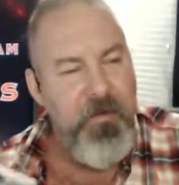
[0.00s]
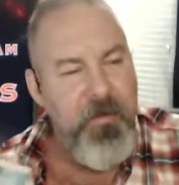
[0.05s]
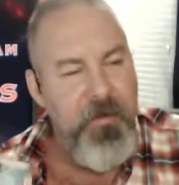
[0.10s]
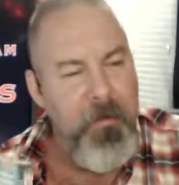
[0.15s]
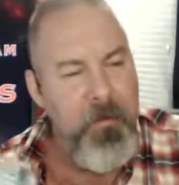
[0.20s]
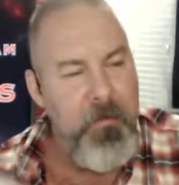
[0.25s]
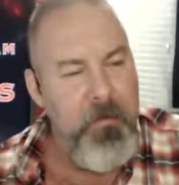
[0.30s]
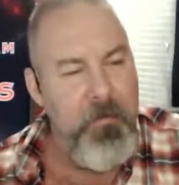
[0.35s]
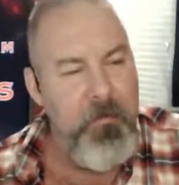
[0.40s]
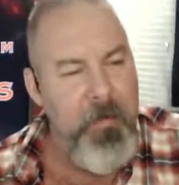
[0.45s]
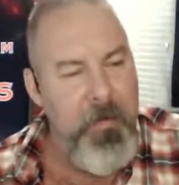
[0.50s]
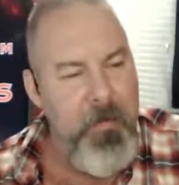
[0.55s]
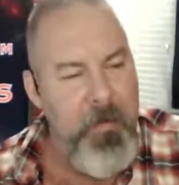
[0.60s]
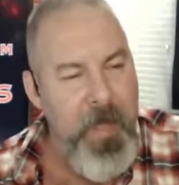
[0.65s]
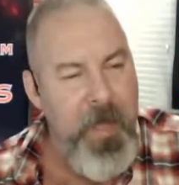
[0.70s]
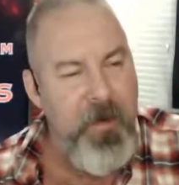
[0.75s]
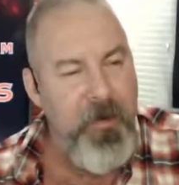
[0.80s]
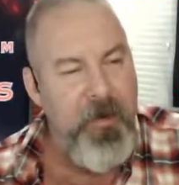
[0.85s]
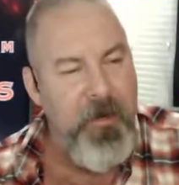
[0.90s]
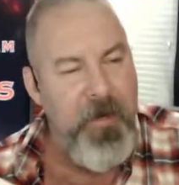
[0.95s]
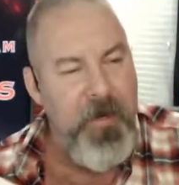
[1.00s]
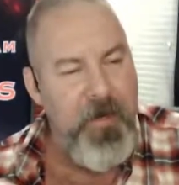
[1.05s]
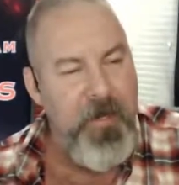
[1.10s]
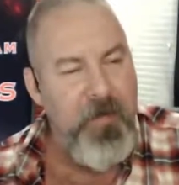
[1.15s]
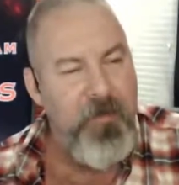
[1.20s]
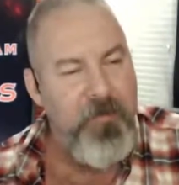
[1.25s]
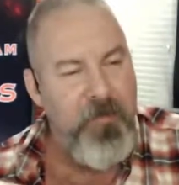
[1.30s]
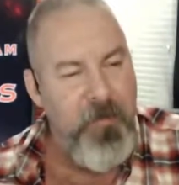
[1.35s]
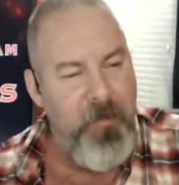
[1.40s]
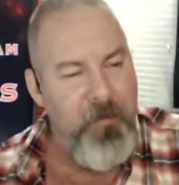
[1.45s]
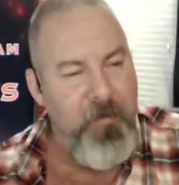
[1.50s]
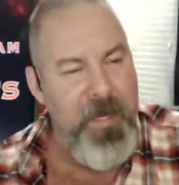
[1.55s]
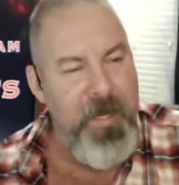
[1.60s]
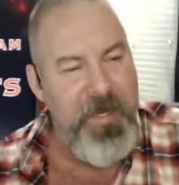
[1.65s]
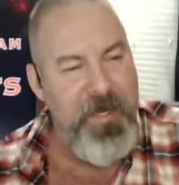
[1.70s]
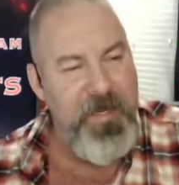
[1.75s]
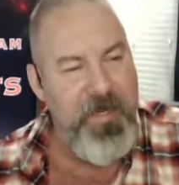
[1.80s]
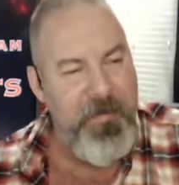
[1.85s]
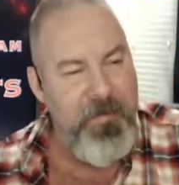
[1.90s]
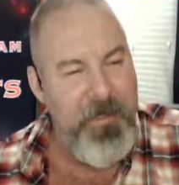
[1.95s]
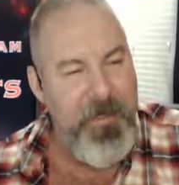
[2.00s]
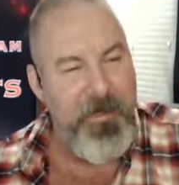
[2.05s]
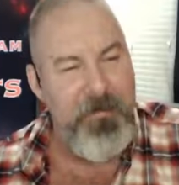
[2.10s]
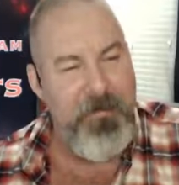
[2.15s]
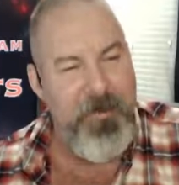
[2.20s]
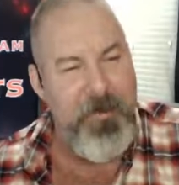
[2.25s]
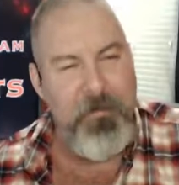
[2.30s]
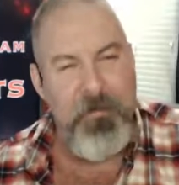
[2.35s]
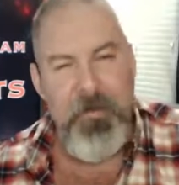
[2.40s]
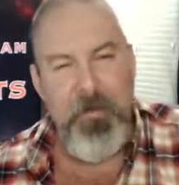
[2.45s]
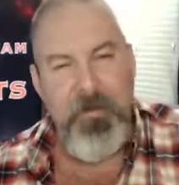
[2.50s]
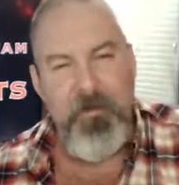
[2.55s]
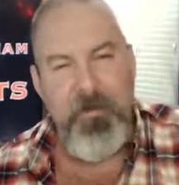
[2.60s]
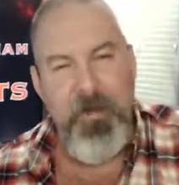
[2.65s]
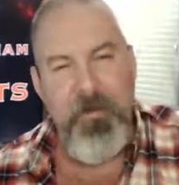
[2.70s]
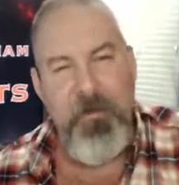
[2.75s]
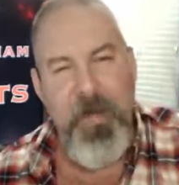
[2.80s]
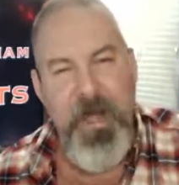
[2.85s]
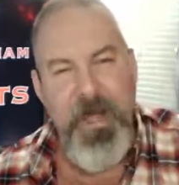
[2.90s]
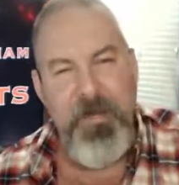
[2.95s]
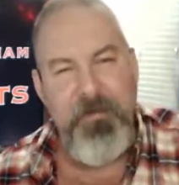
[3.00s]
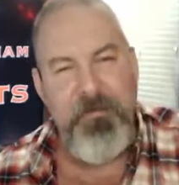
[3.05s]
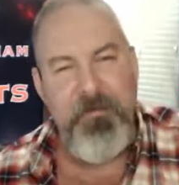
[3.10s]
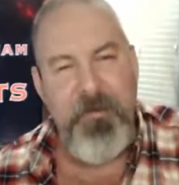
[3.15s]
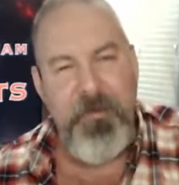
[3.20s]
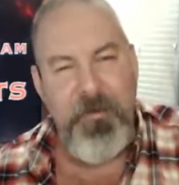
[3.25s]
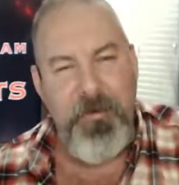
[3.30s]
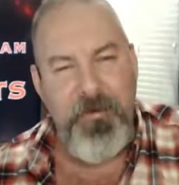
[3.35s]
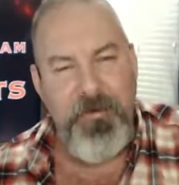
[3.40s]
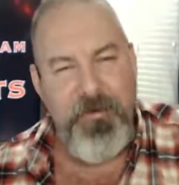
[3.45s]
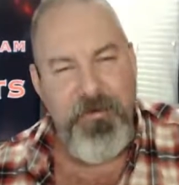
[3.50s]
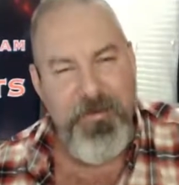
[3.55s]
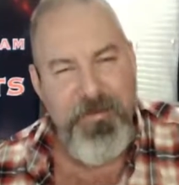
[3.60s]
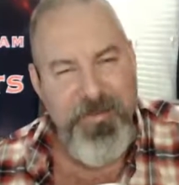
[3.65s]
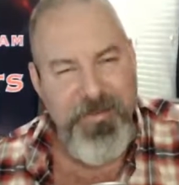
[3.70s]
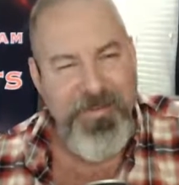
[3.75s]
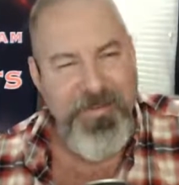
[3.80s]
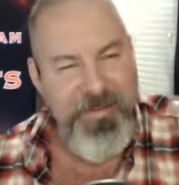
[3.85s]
the better it is for me because it builds up my influence.